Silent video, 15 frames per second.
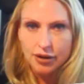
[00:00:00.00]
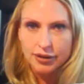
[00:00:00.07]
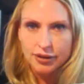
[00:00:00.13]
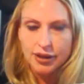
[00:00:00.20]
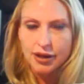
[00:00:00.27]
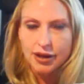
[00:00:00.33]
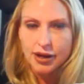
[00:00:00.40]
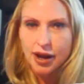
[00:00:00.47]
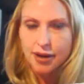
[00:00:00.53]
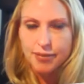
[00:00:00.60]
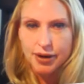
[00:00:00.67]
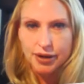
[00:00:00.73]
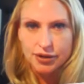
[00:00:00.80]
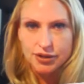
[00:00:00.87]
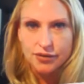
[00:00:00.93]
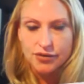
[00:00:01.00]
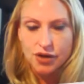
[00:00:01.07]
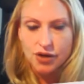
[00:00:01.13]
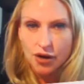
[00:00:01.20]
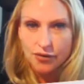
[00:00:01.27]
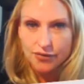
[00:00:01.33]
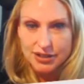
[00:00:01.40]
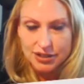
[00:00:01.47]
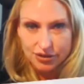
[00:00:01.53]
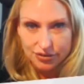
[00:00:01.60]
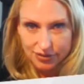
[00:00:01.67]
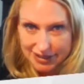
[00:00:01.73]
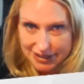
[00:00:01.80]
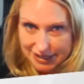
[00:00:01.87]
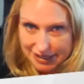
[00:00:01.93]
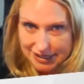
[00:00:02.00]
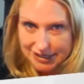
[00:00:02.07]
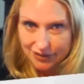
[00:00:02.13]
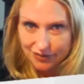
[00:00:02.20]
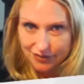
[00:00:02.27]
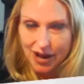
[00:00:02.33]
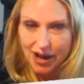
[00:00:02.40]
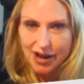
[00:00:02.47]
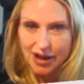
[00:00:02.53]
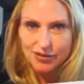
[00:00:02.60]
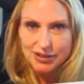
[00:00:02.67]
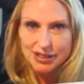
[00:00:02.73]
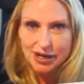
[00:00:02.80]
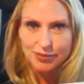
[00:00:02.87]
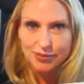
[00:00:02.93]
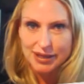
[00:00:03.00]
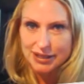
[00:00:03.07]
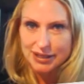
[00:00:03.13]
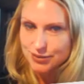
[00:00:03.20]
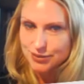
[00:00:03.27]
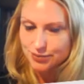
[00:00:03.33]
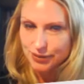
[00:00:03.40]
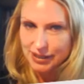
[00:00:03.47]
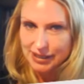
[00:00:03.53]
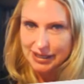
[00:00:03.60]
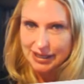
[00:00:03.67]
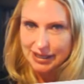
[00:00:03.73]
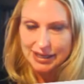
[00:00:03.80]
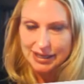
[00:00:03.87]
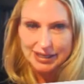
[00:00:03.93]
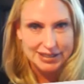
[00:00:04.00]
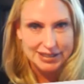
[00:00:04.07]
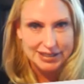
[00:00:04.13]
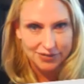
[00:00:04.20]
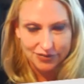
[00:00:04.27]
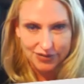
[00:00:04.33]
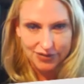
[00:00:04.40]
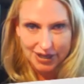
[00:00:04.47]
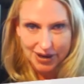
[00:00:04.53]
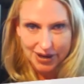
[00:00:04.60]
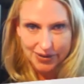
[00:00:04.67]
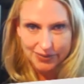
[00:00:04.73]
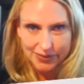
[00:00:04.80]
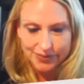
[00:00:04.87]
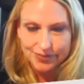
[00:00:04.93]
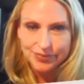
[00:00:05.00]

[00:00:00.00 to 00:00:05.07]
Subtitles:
the Microsoft Office 365, which I'll be explaining in a different video.